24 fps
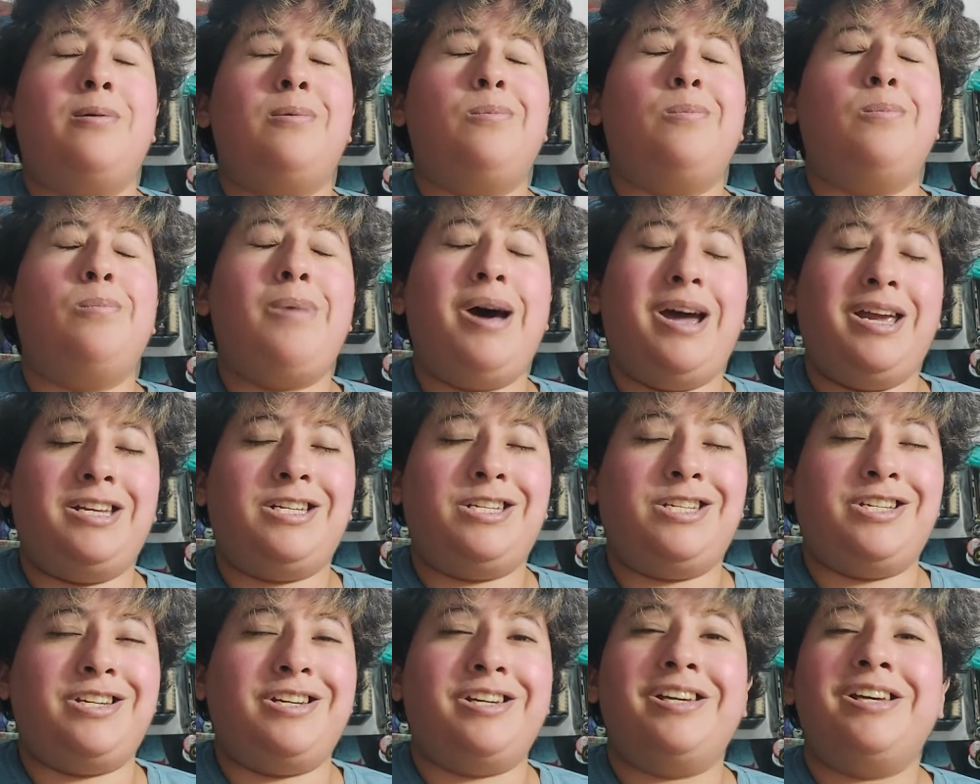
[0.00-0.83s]
Mind
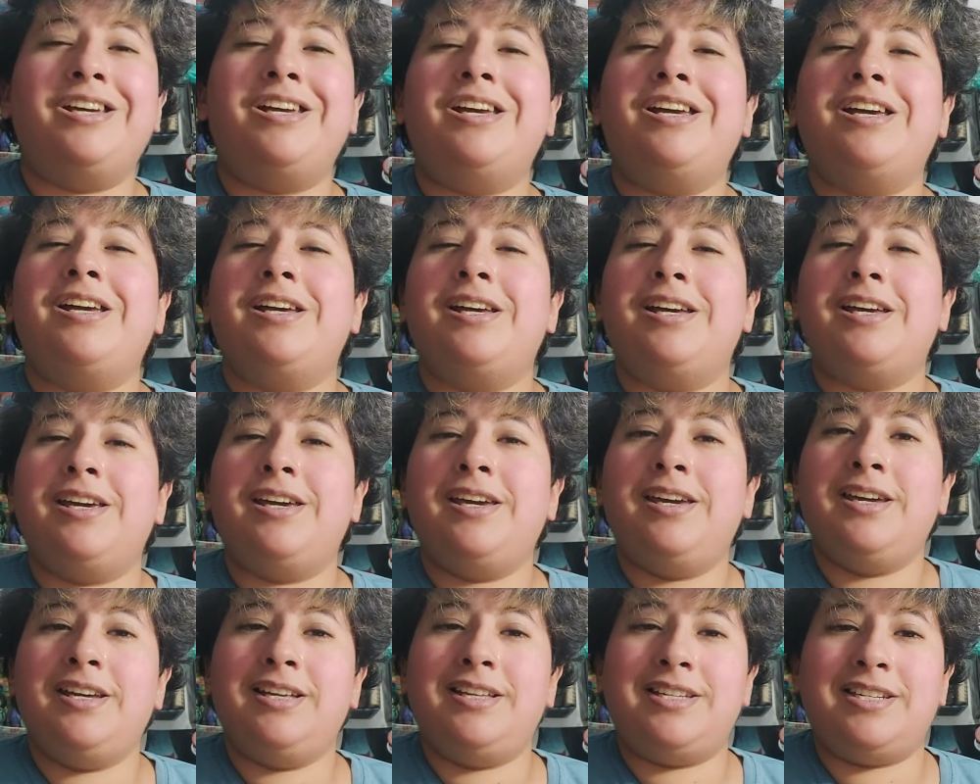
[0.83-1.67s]
you,
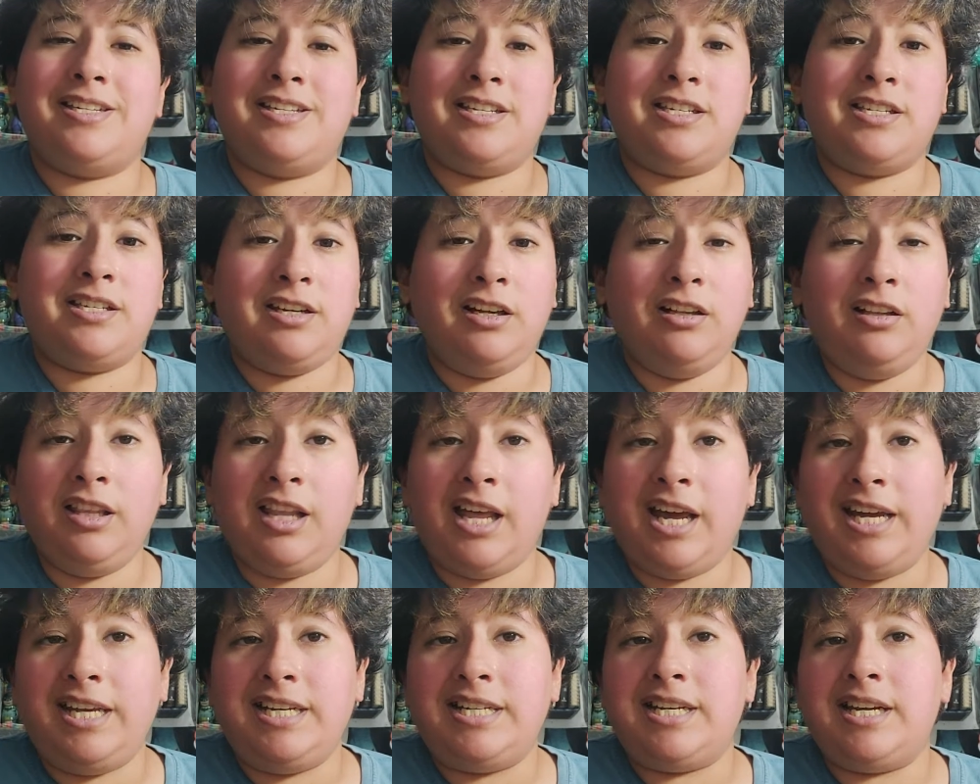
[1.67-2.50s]
it's still
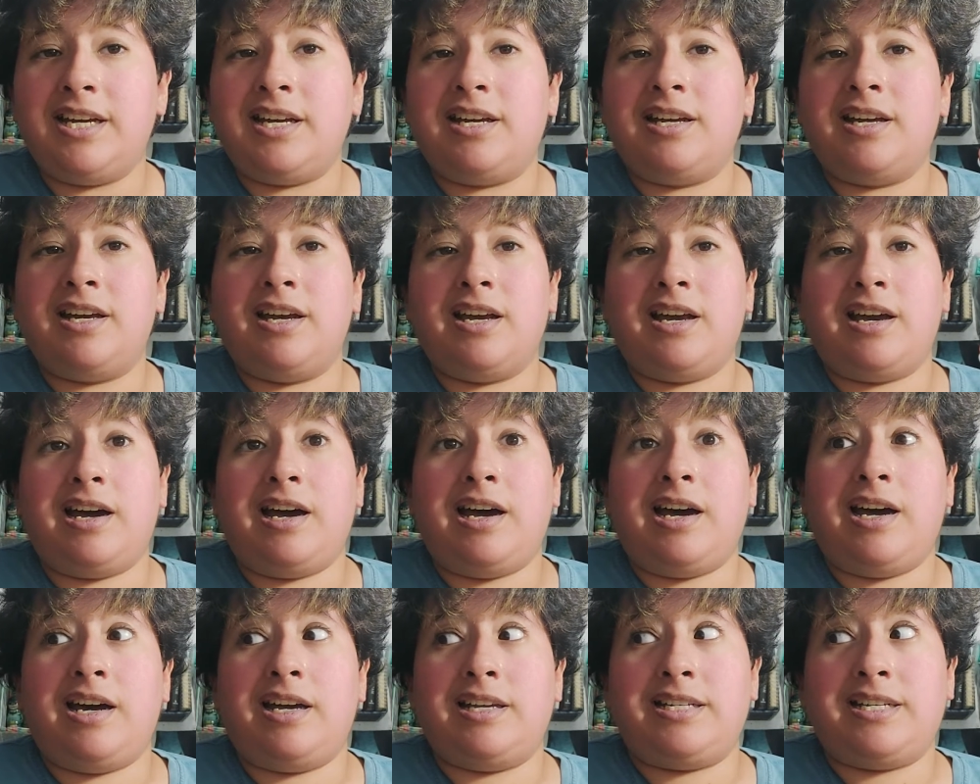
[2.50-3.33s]
light
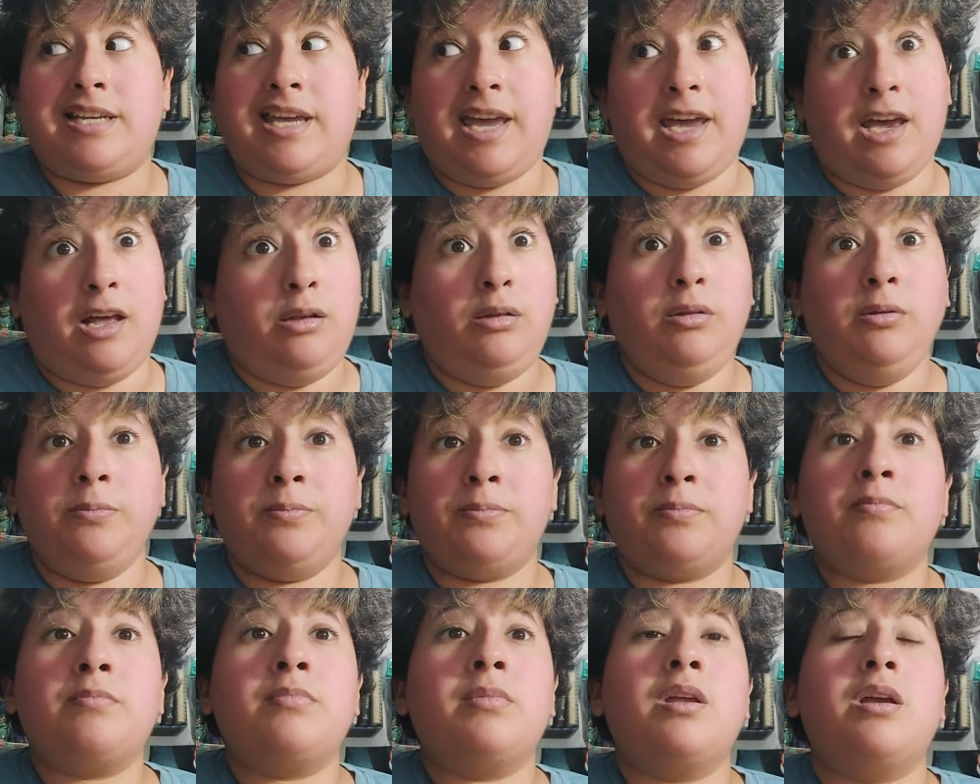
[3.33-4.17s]
as hell,
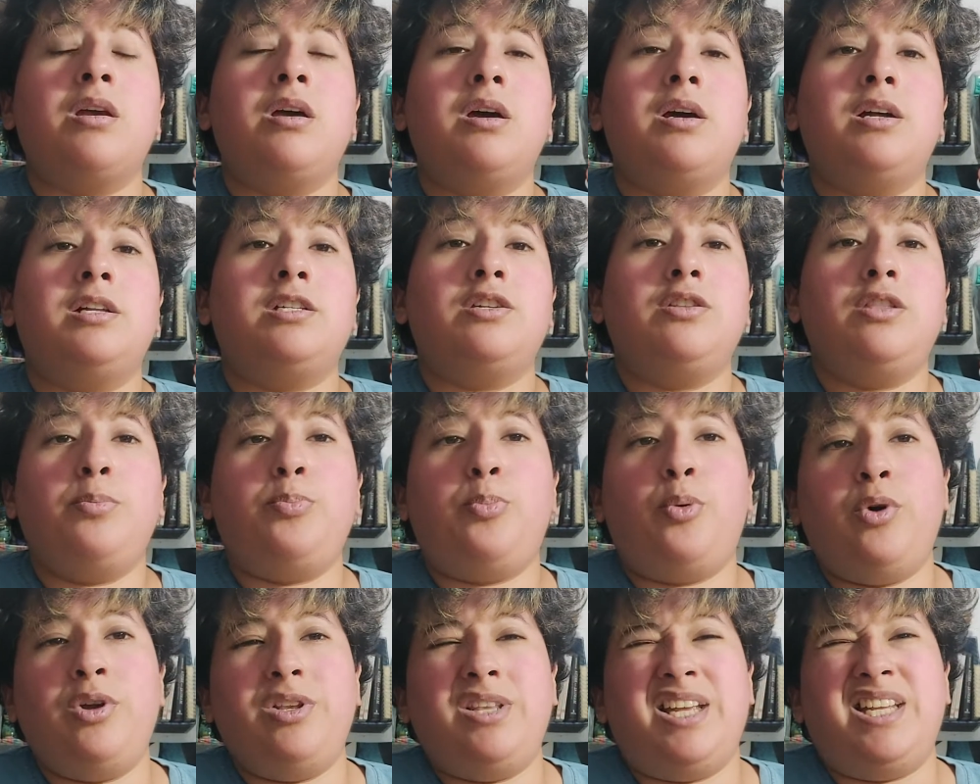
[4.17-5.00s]
to the
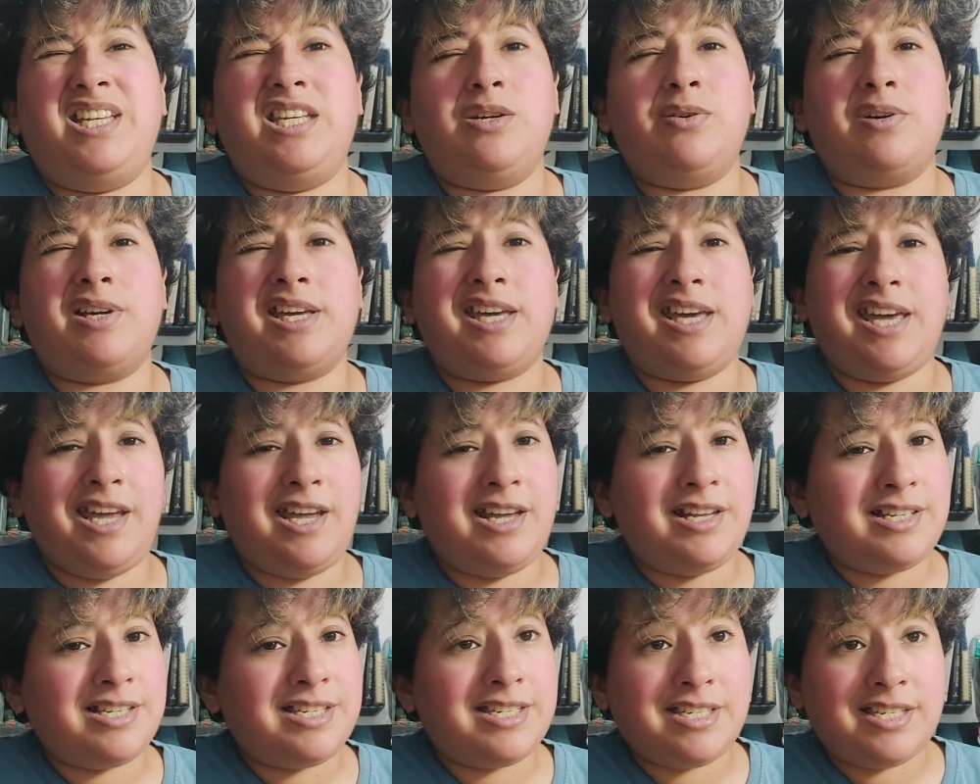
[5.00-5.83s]
point that you
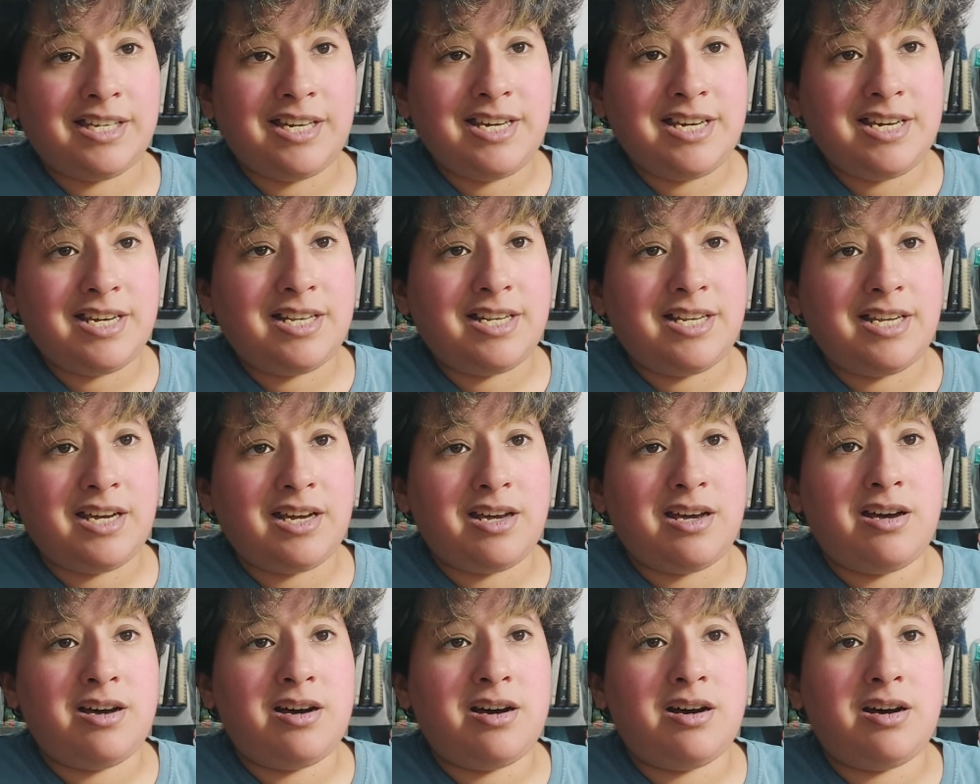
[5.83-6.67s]
can't see it,
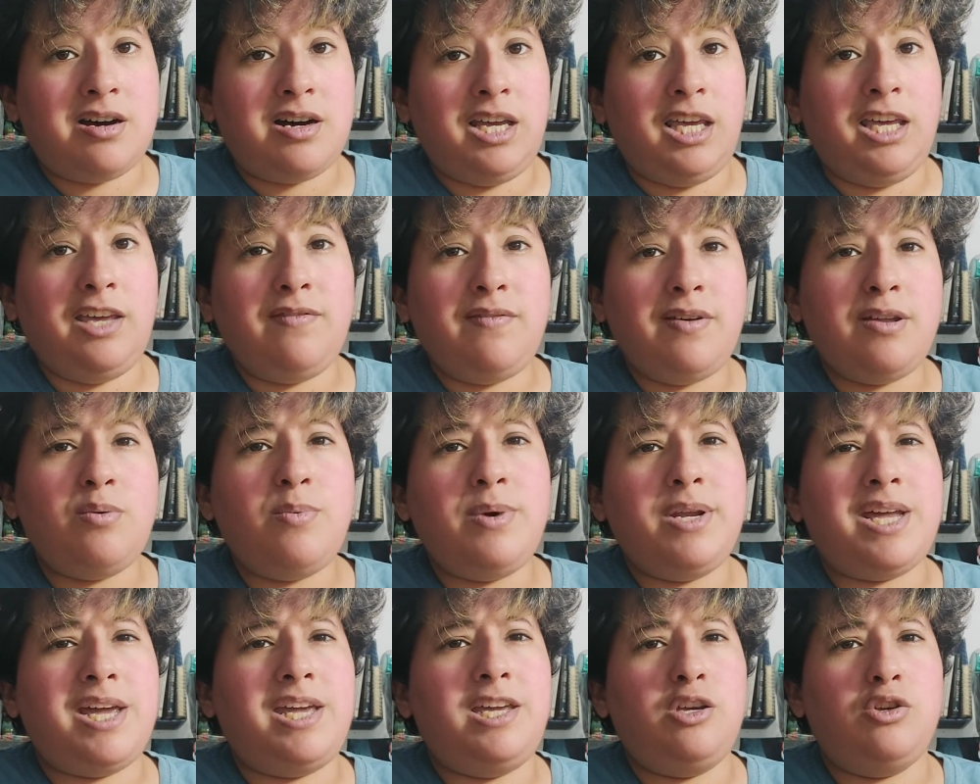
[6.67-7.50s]
even
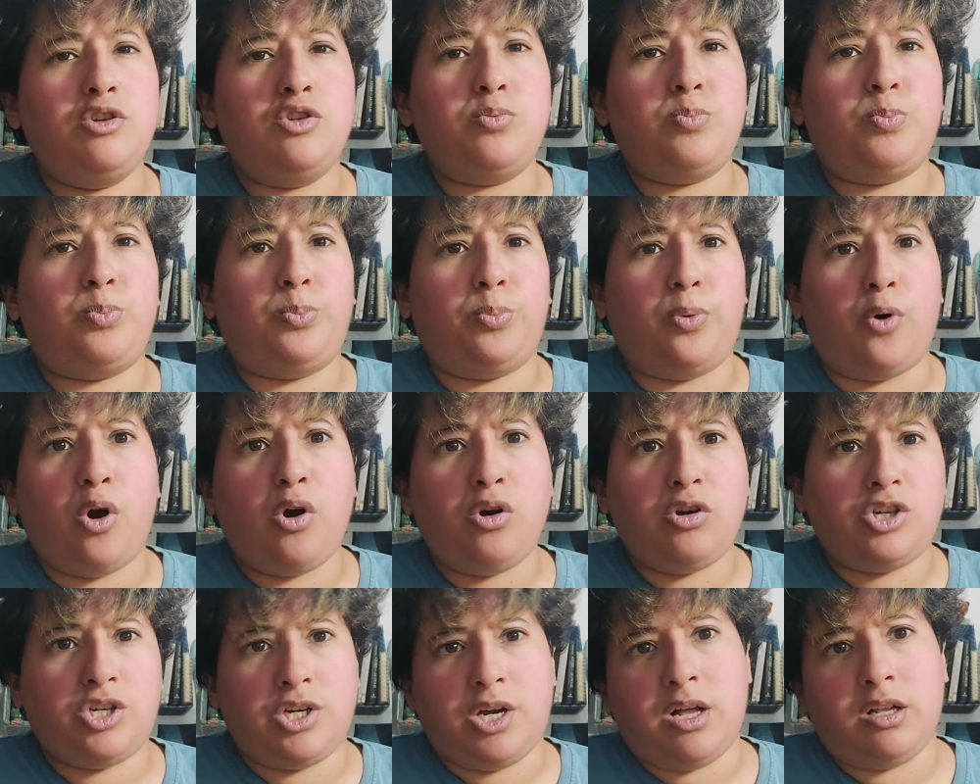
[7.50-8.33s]
when I use brow
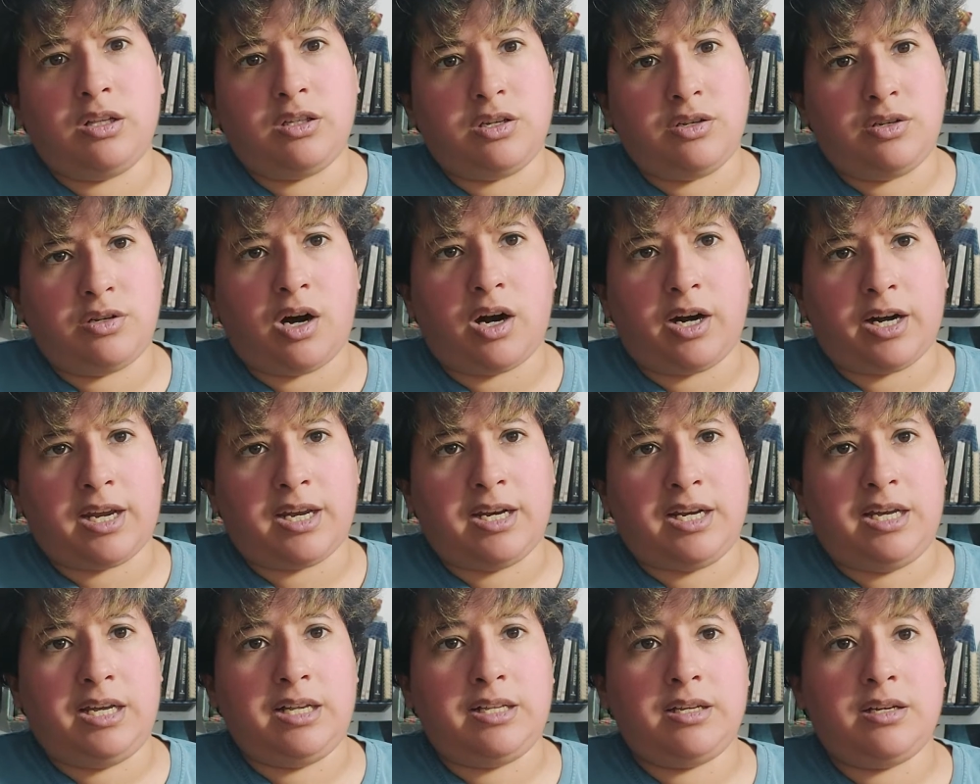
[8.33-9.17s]
gel to
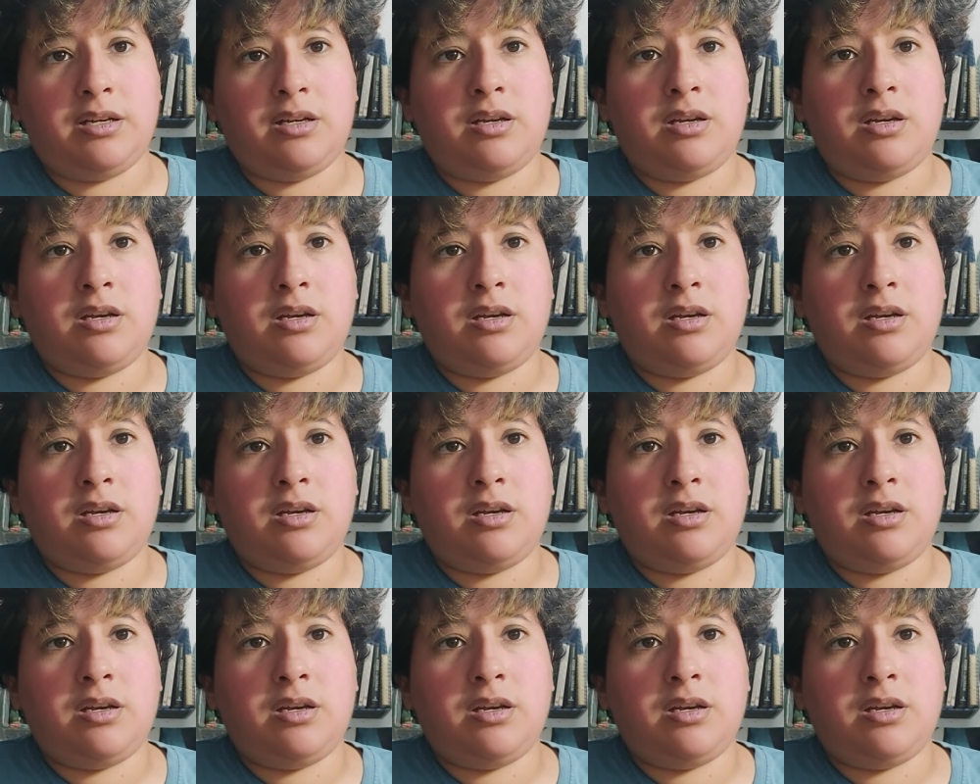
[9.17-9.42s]
darken it.